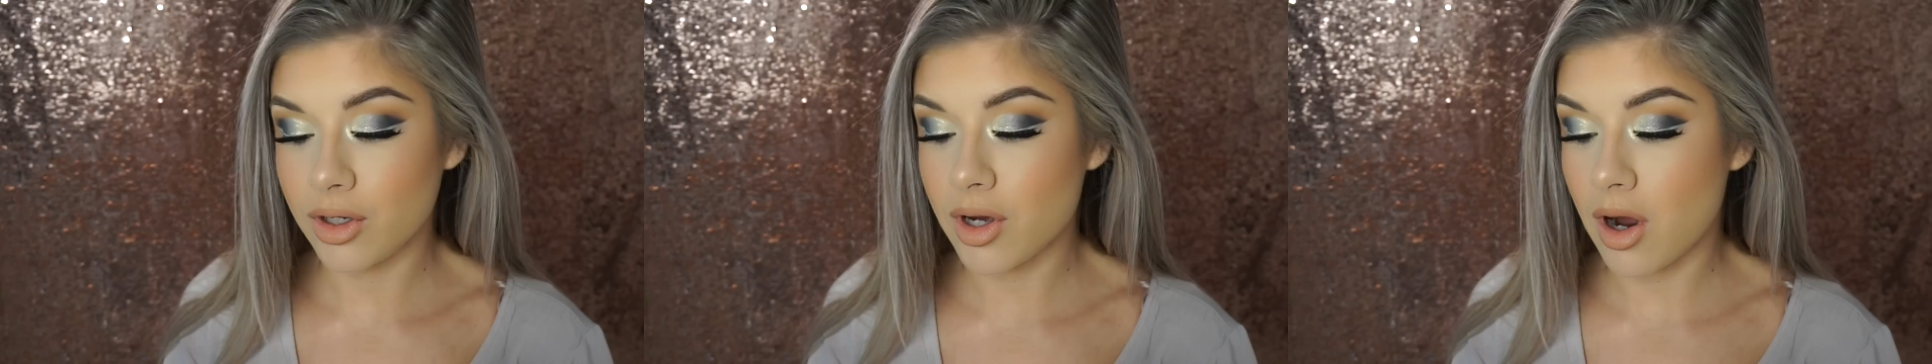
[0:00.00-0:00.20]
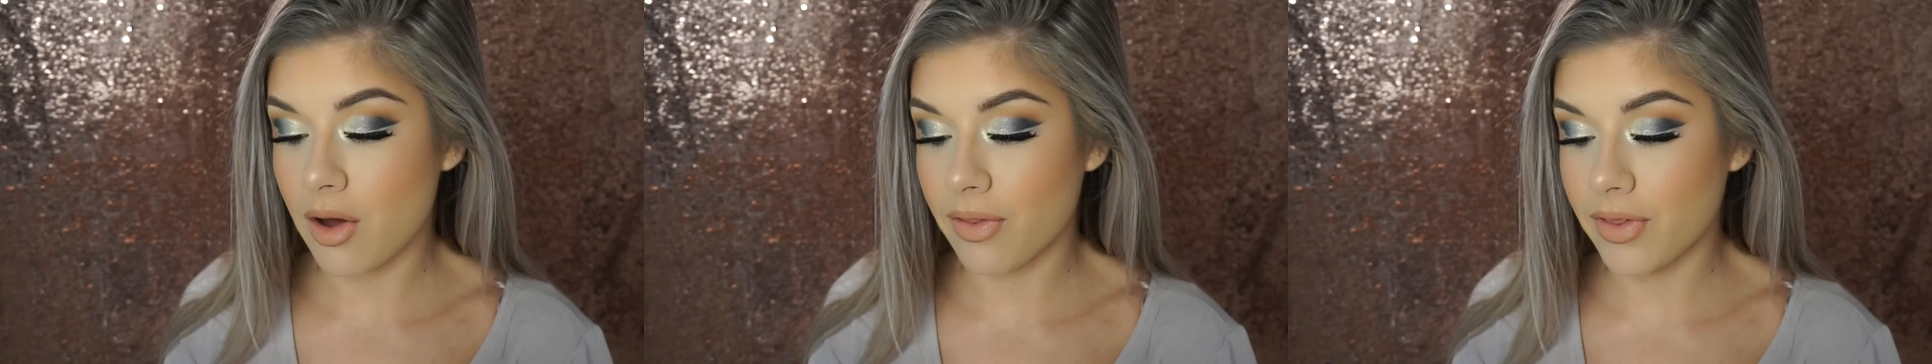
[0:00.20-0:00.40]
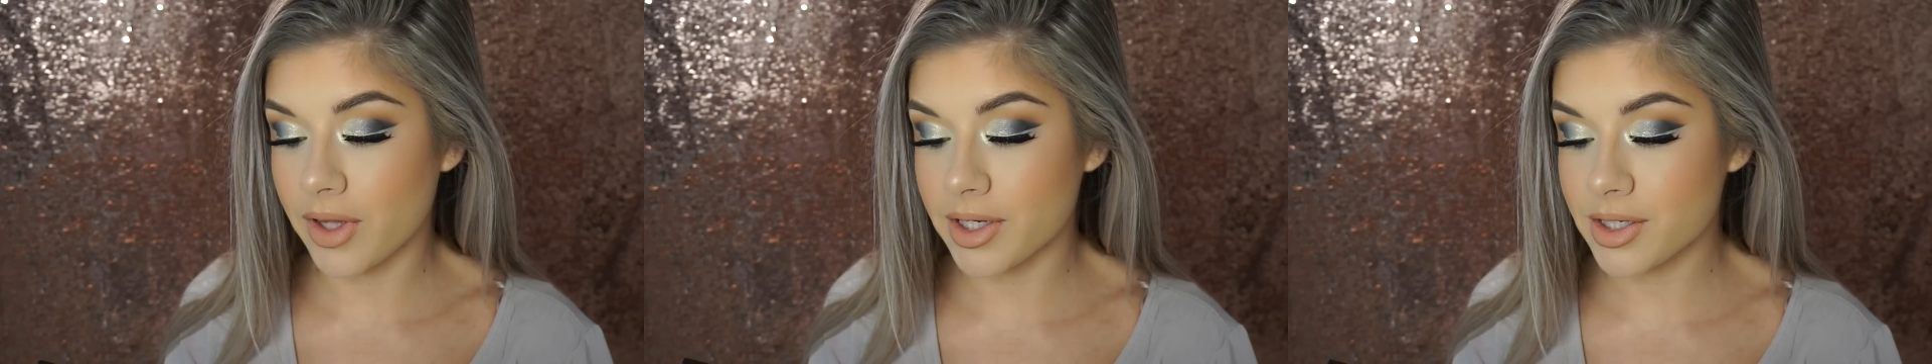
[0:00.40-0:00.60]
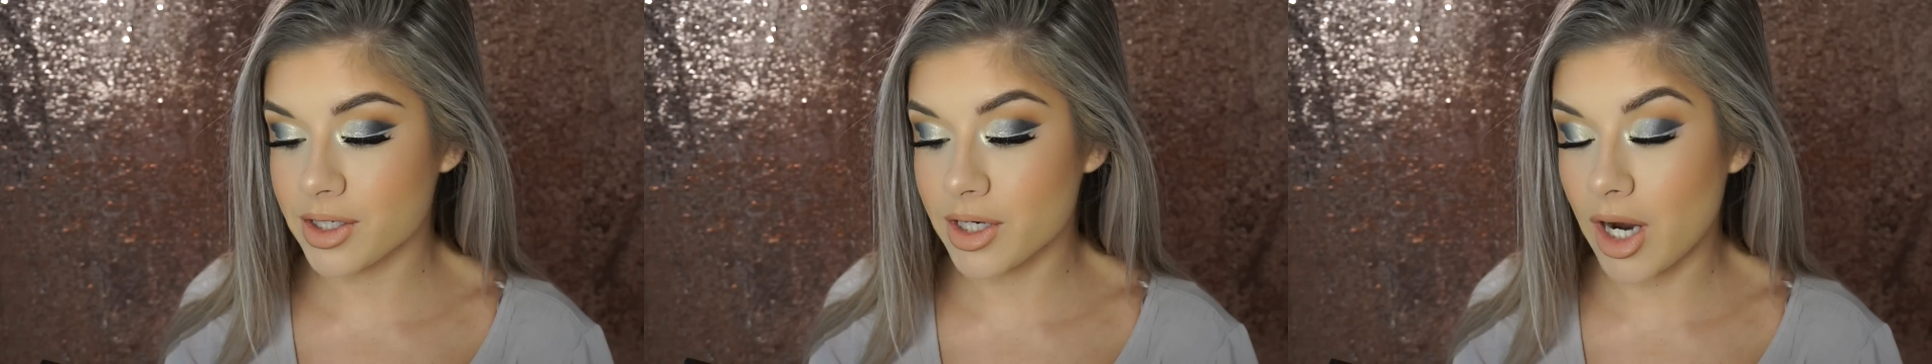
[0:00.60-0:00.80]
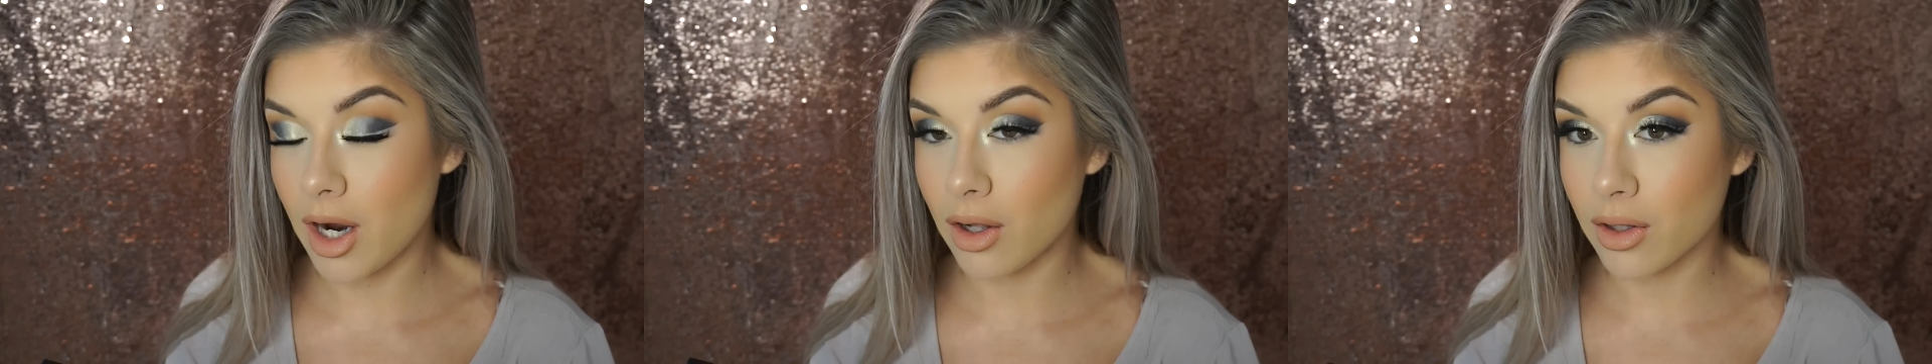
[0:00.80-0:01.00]
Y'all,
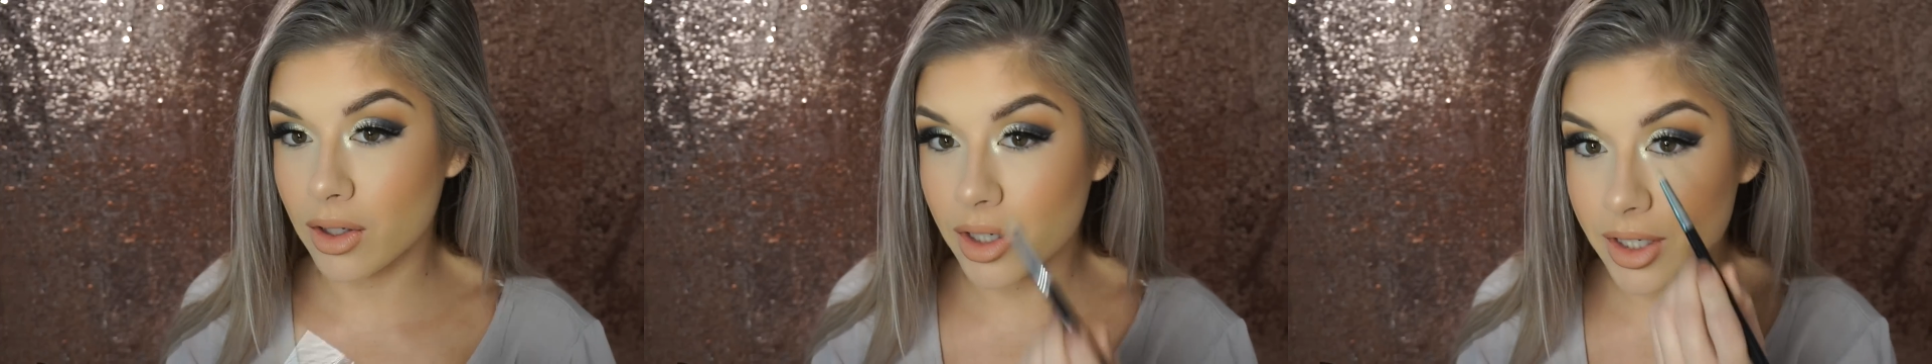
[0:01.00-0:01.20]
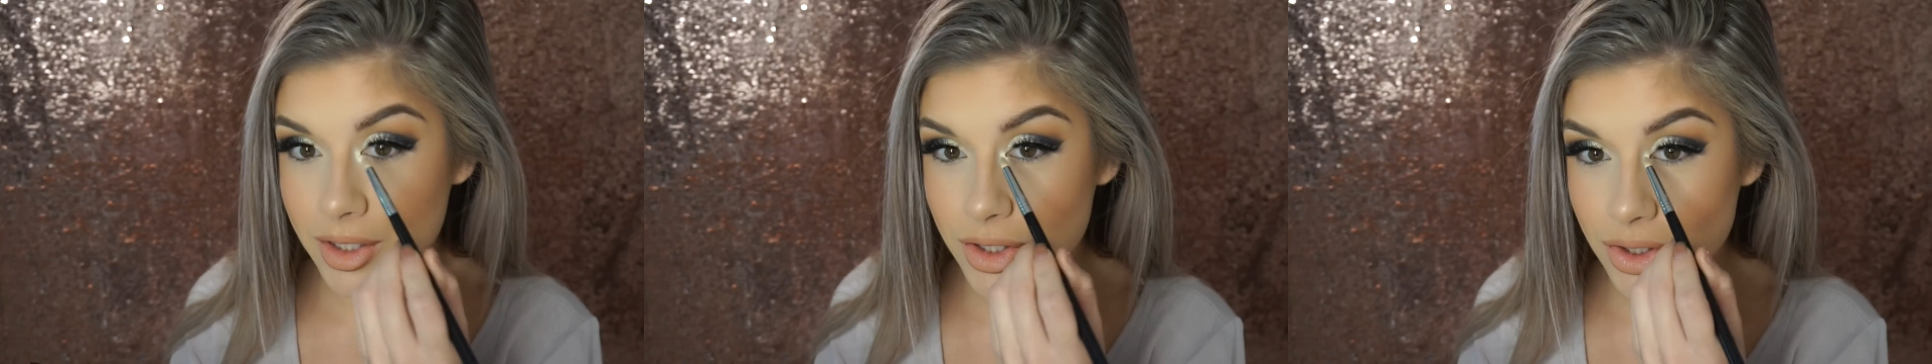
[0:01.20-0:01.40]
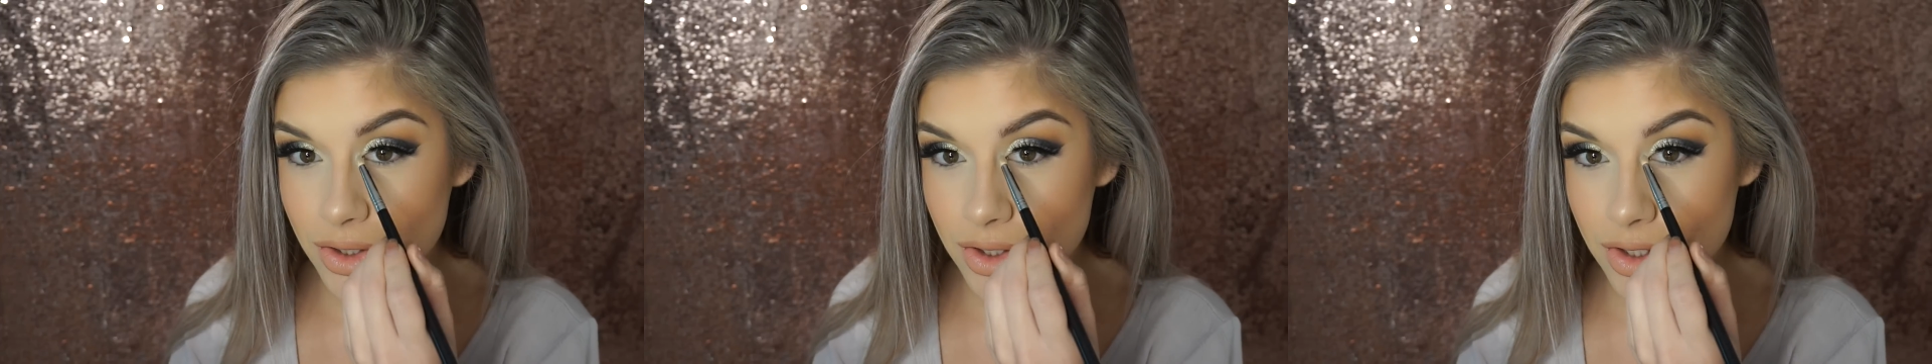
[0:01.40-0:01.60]
this color is